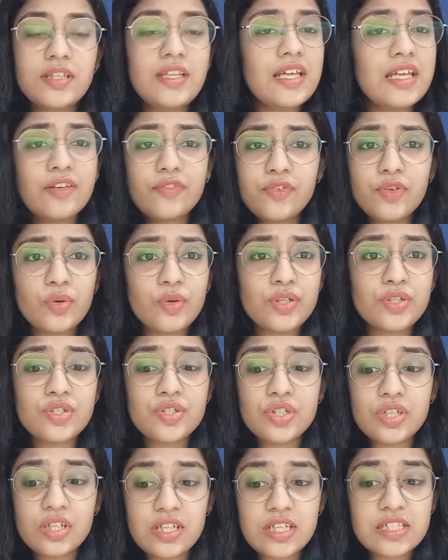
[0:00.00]
ink flow
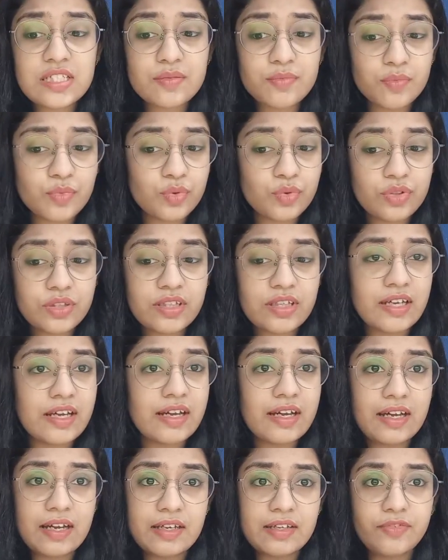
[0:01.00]
is really smooth
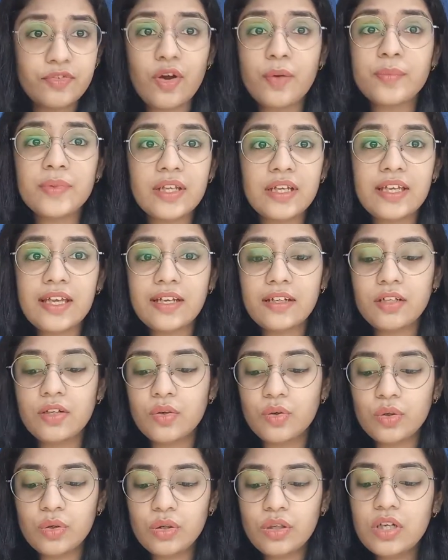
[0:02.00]
from the
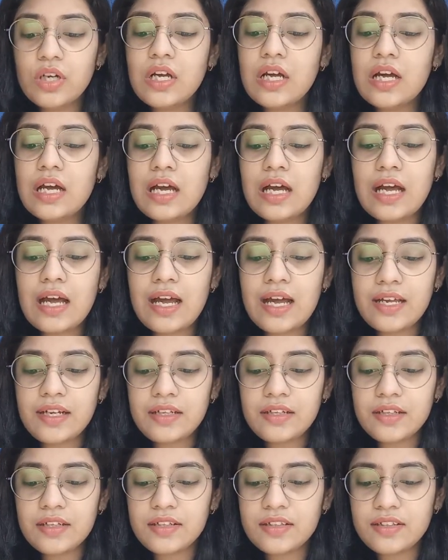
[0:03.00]
get-go
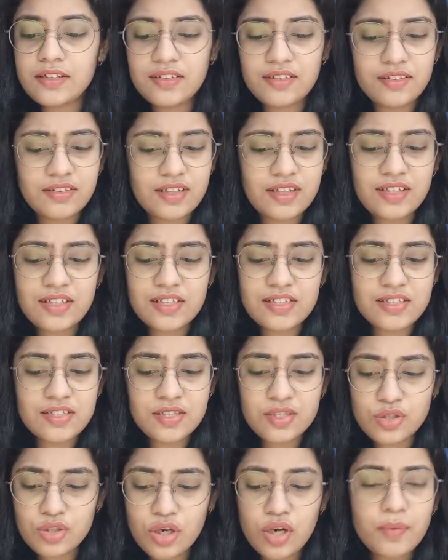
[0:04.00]
and it
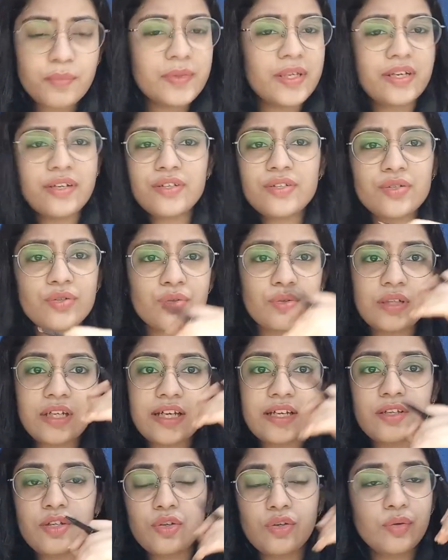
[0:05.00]
doesn't stop. There is no,
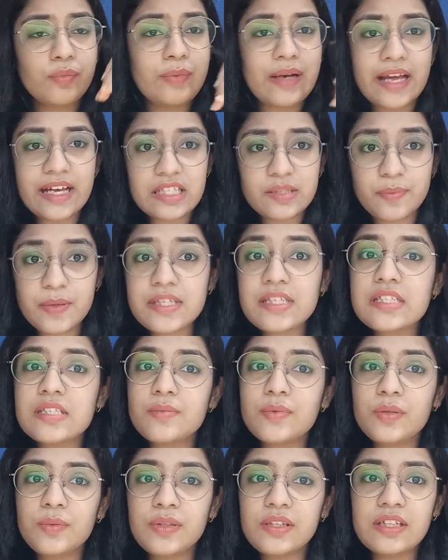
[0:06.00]
like, you know, blank spaces
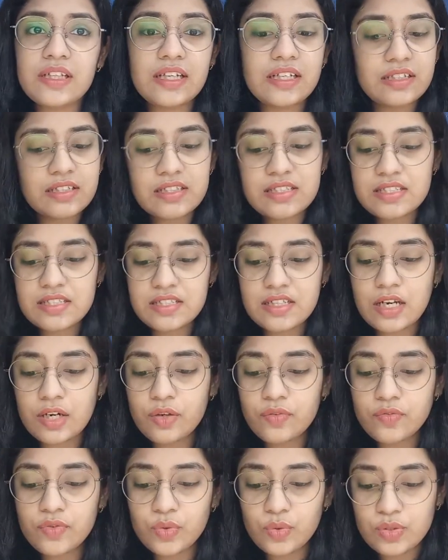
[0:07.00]
between the letters,
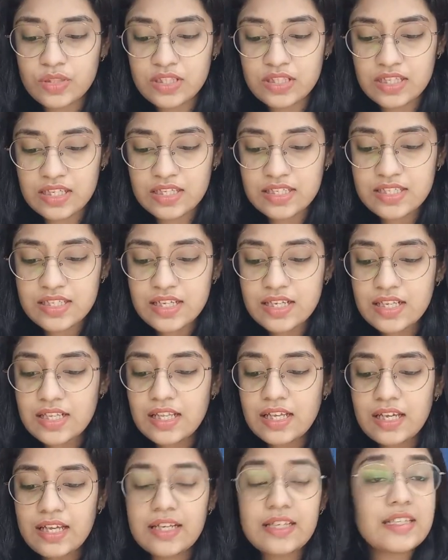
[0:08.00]
none of those things.
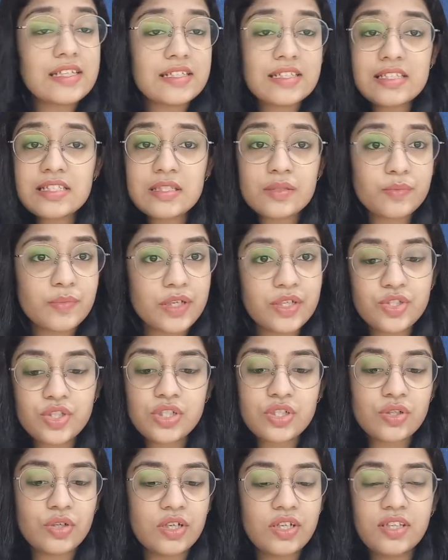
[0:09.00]
It doesn't smudge
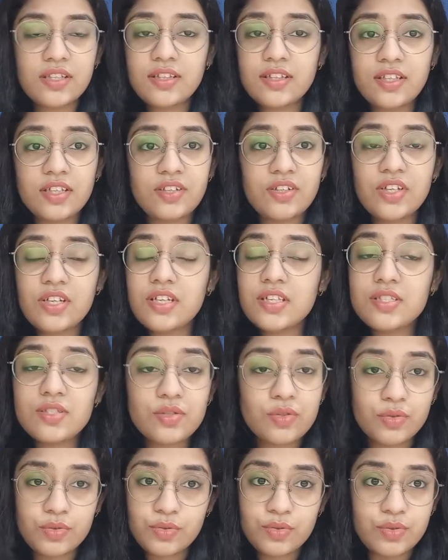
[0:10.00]
at all and there is
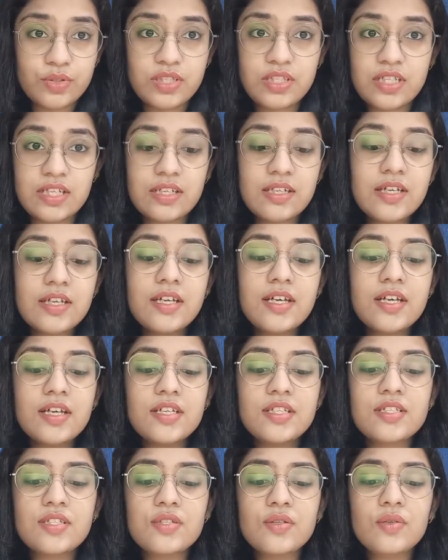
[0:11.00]
no ghosting.
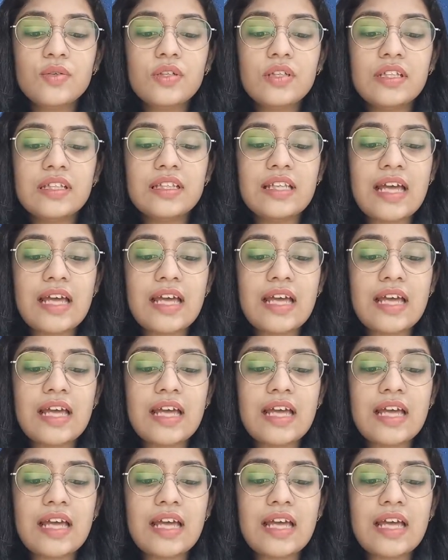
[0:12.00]
So